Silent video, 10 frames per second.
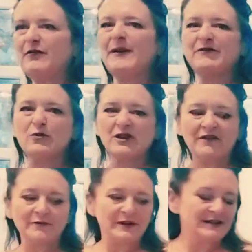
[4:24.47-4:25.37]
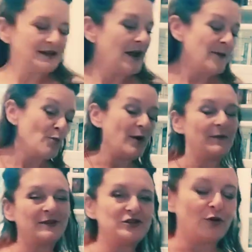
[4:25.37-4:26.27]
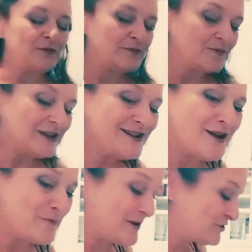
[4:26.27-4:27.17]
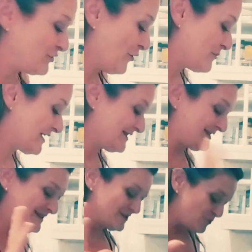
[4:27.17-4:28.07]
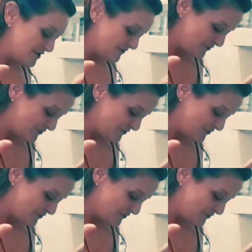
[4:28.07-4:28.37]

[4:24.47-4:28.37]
About 45 minutes. Well, I mean, don't. Clean up as you go, because this is one